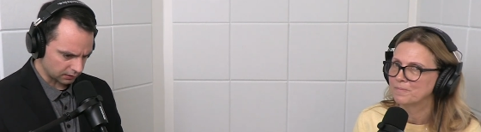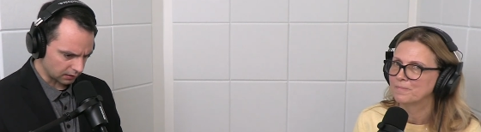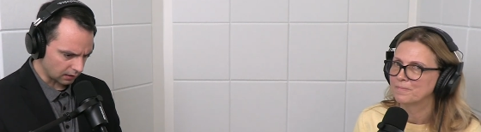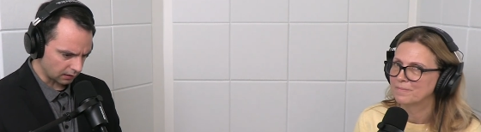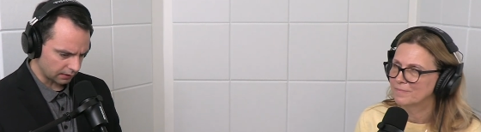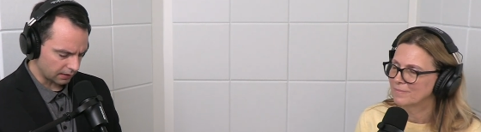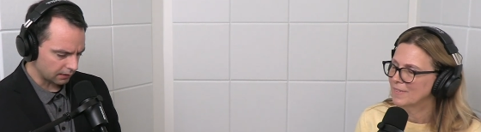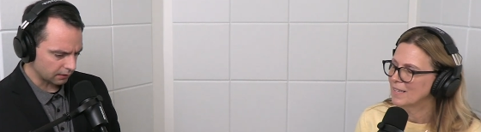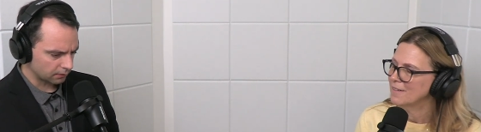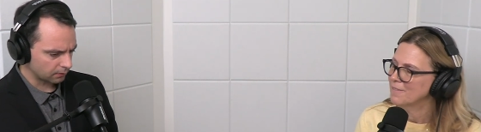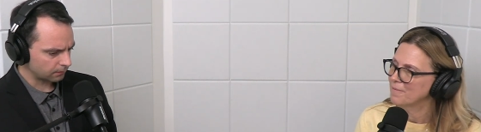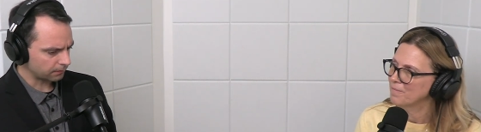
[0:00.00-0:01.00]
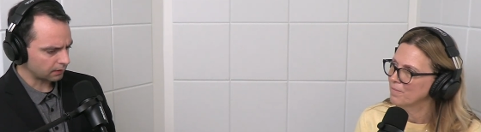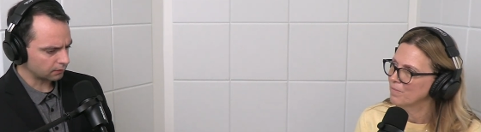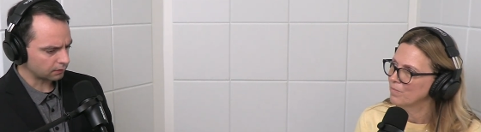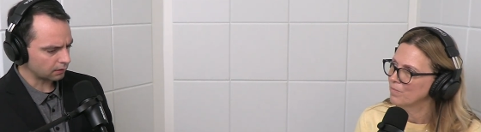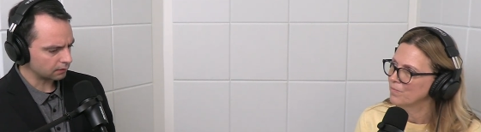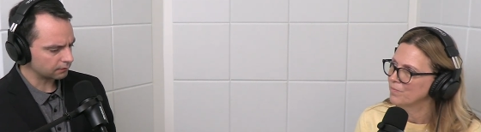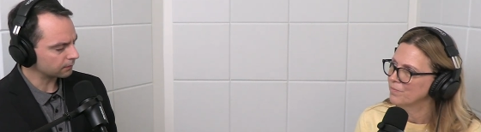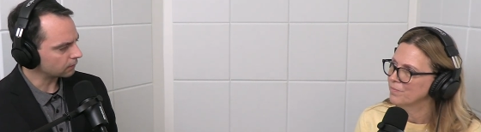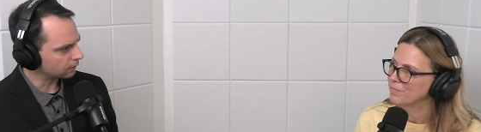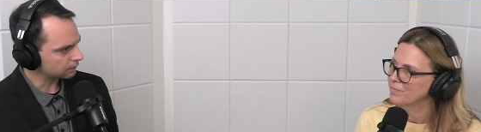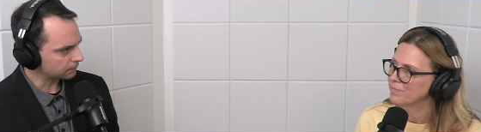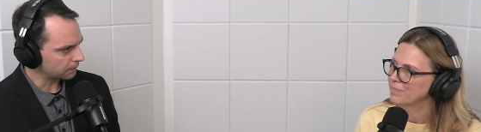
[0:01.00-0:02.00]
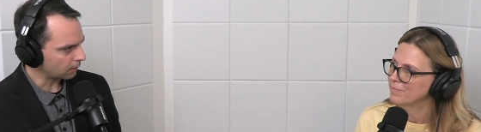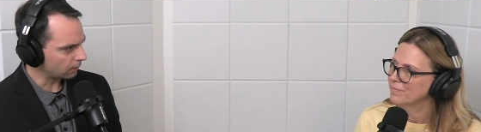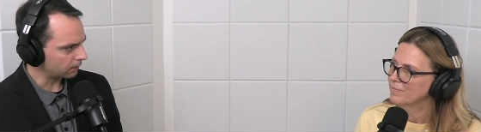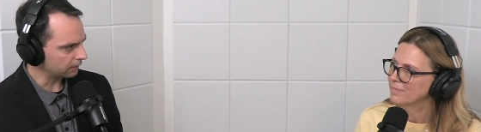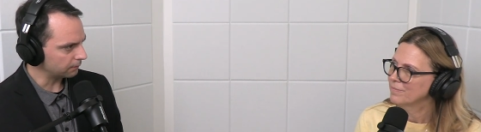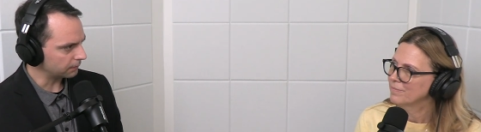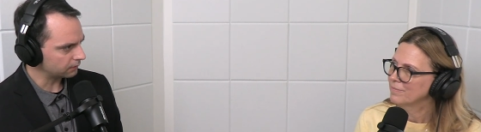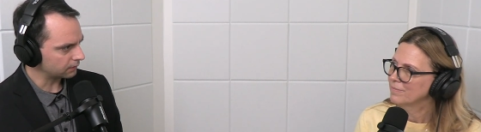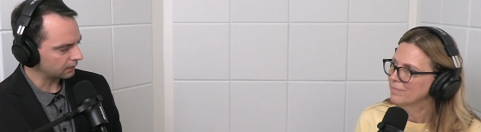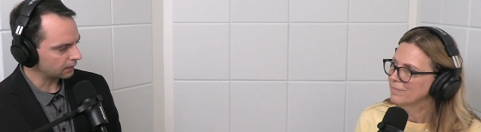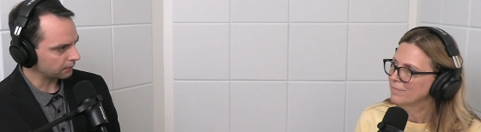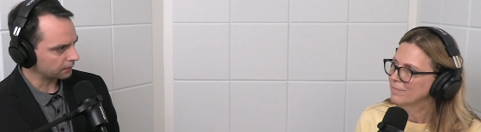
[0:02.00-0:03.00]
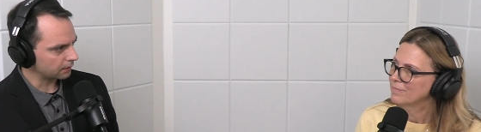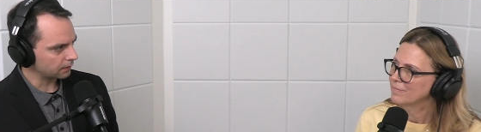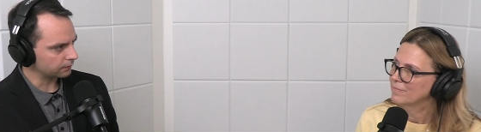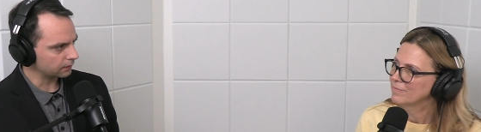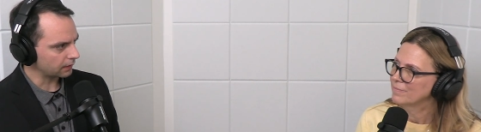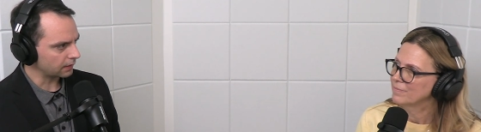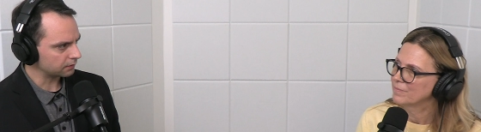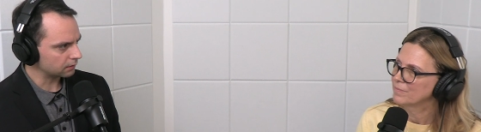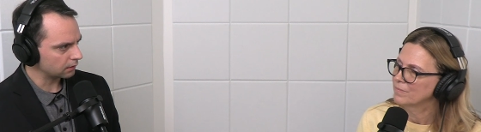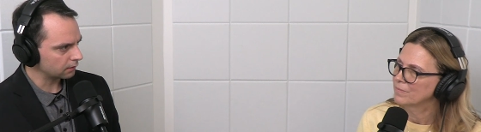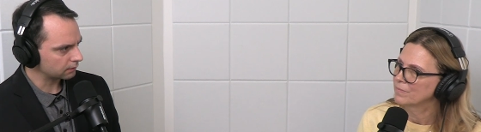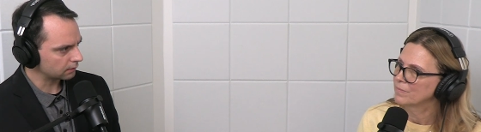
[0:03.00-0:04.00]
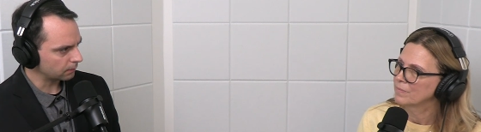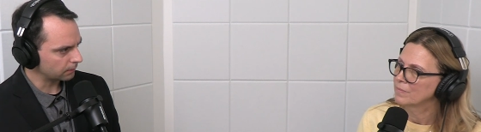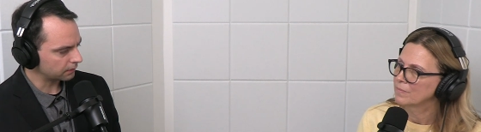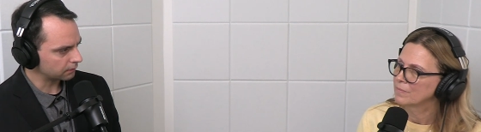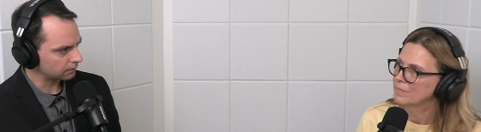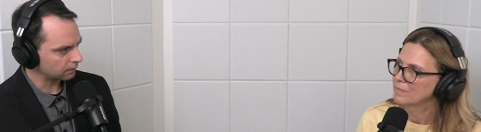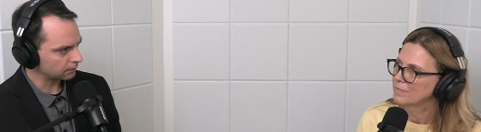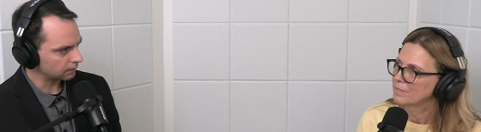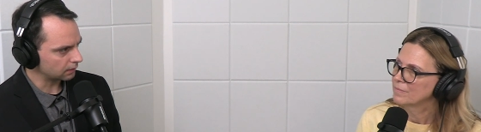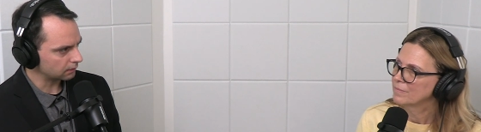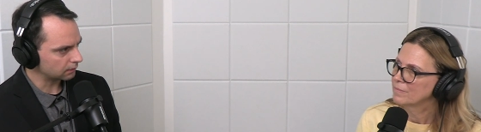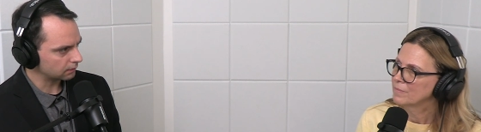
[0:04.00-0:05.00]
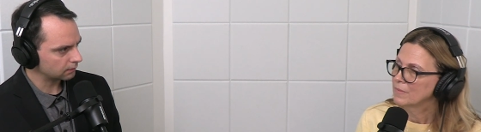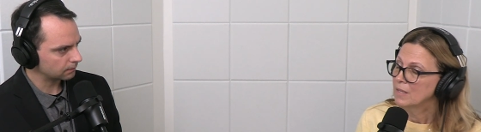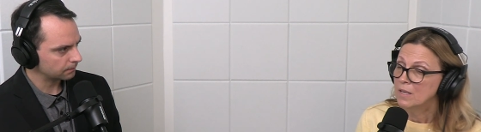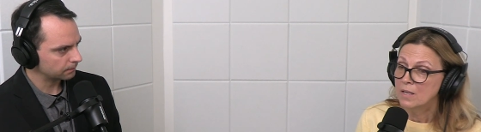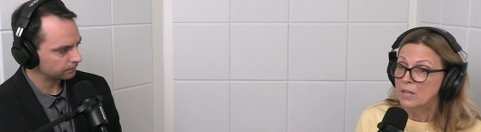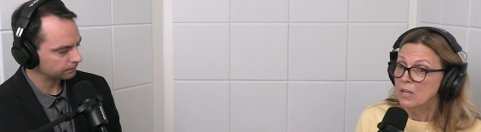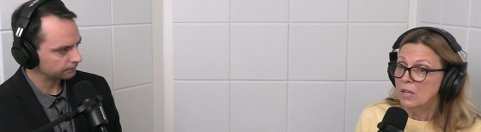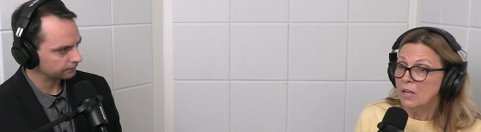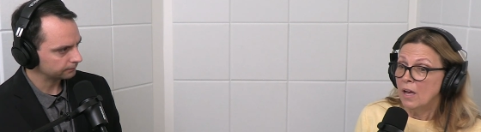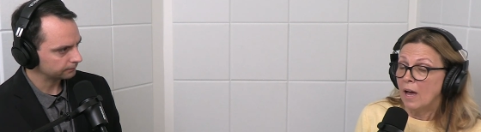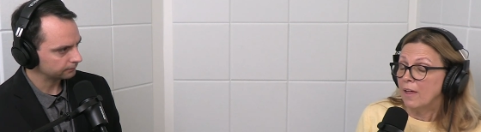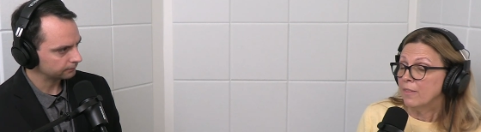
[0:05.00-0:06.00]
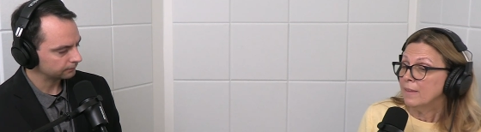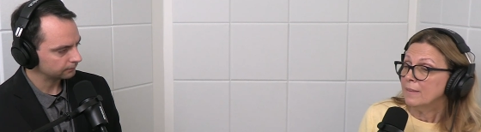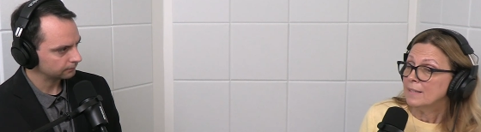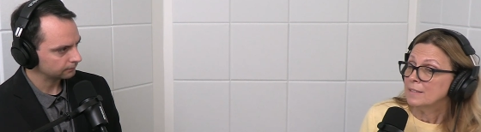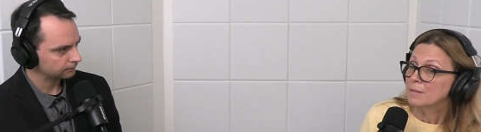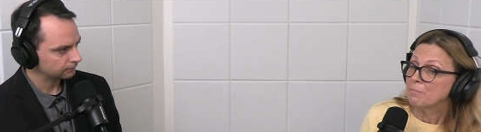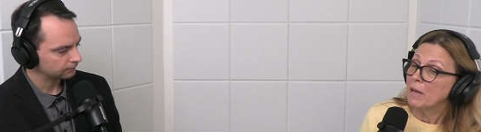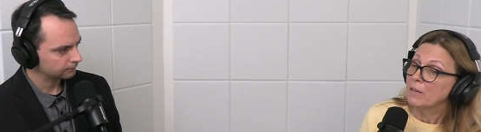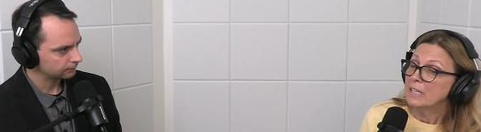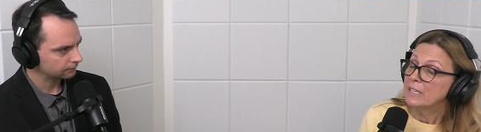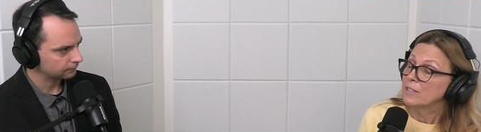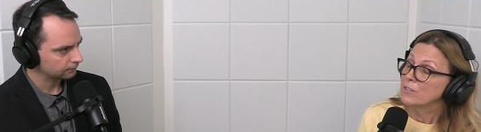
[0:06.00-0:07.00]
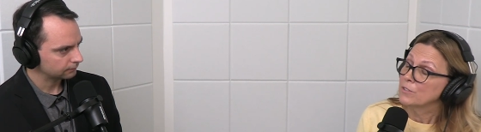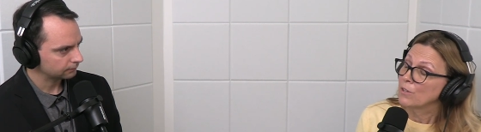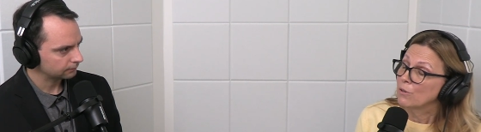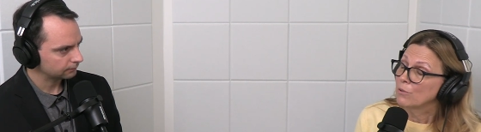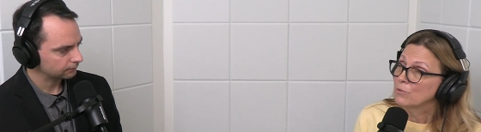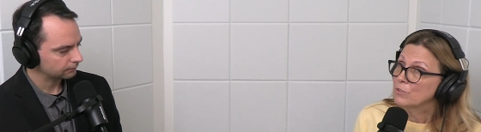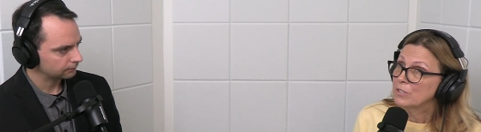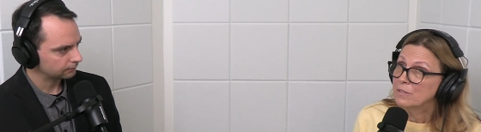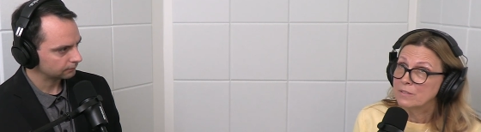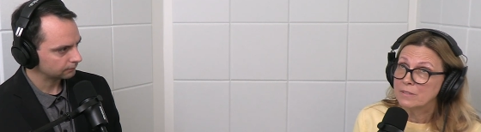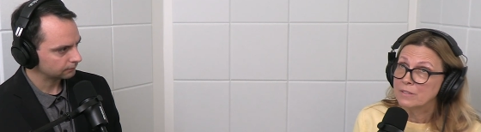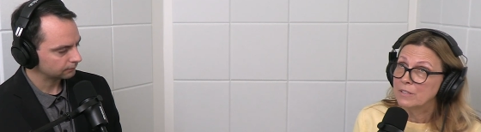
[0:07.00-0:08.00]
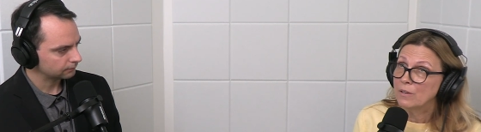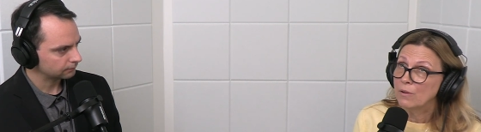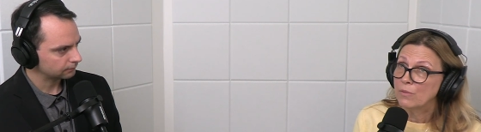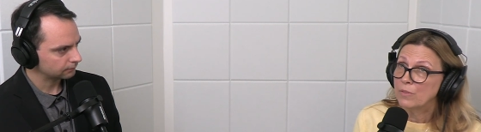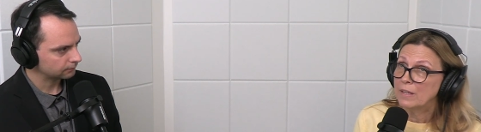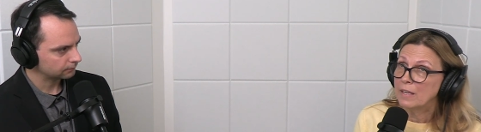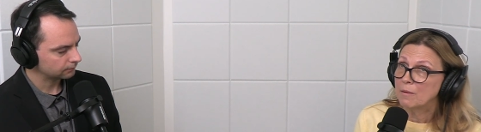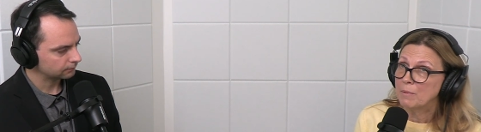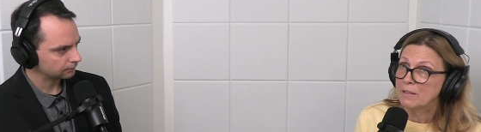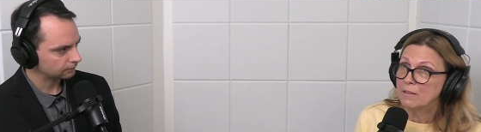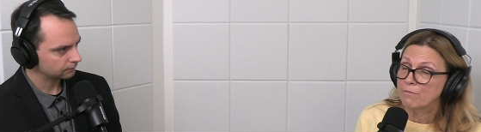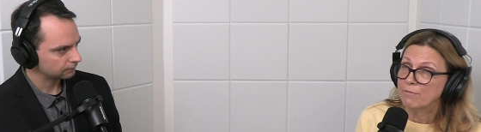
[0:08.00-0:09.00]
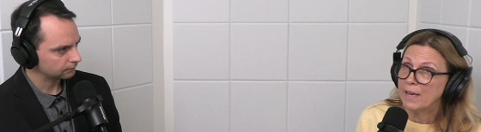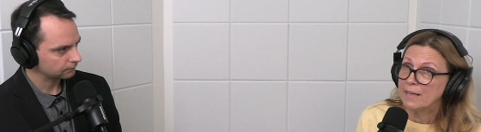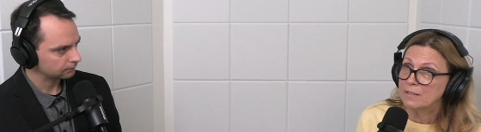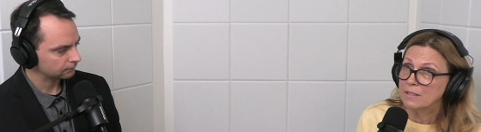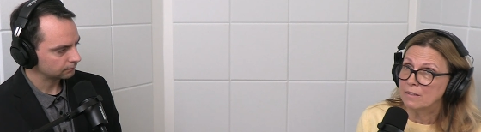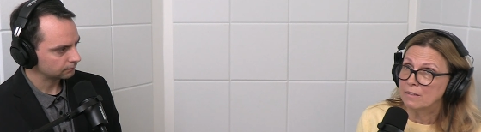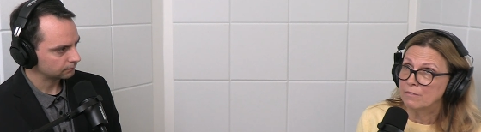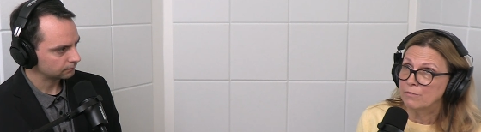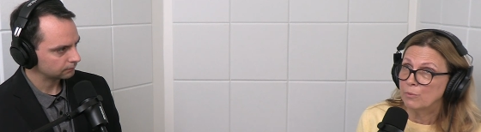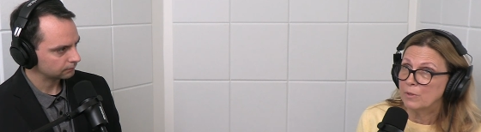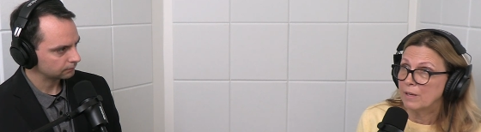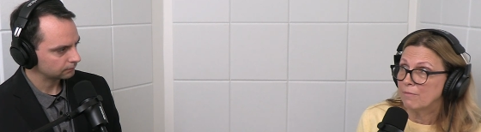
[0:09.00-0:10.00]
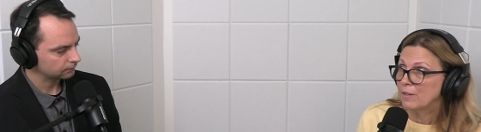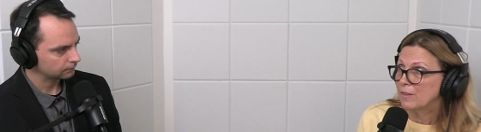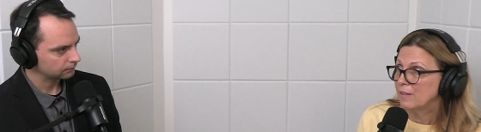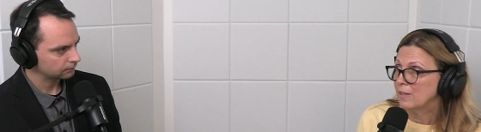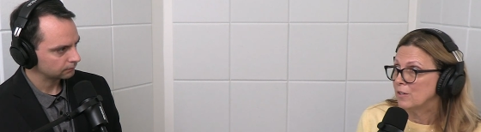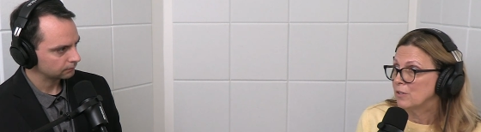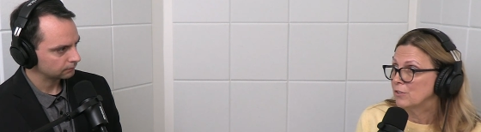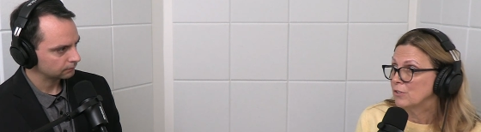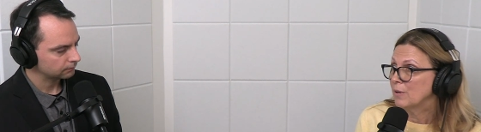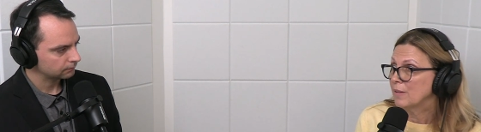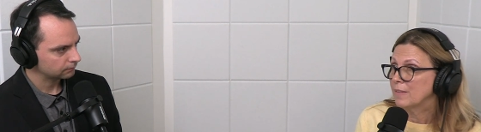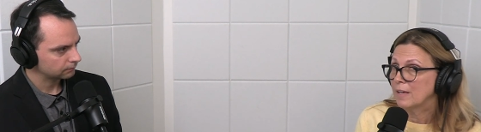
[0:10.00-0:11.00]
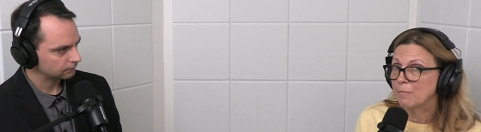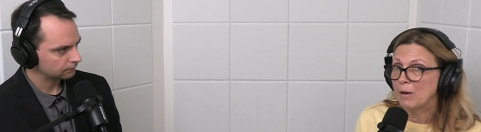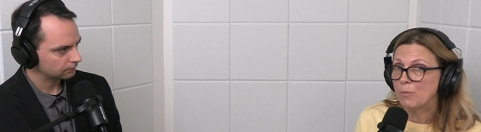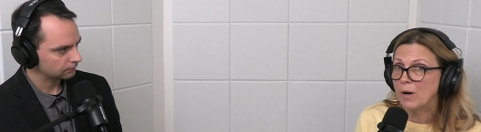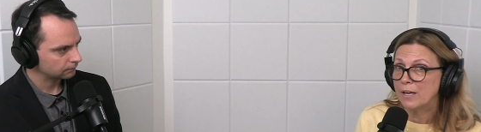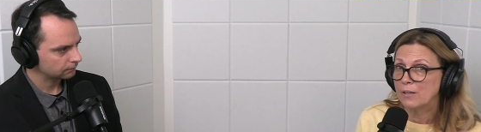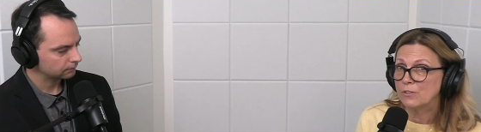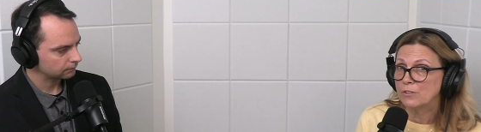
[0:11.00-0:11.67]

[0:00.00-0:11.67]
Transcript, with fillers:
Speaker 1: you on. Any other final thoughts for us about what you've been seeing out there in the last year or so with associations?
Speaker 2: I think that's about it. So just you know, thinking about the fact of with everything that you're doing, think about why you're